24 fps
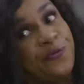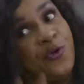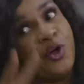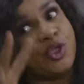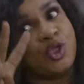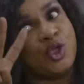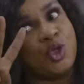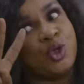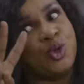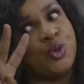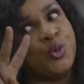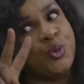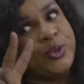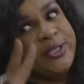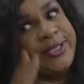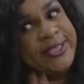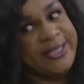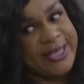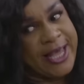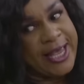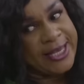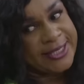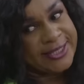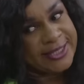for 2
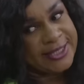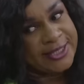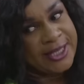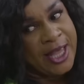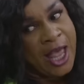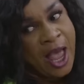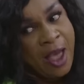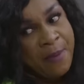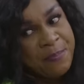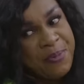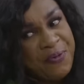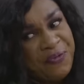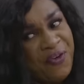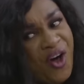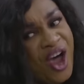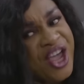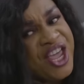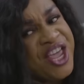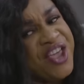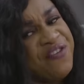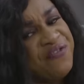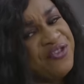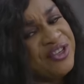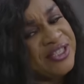years before
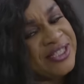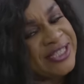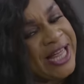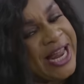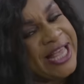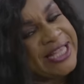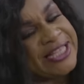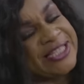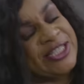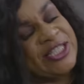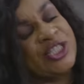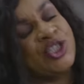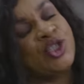he even started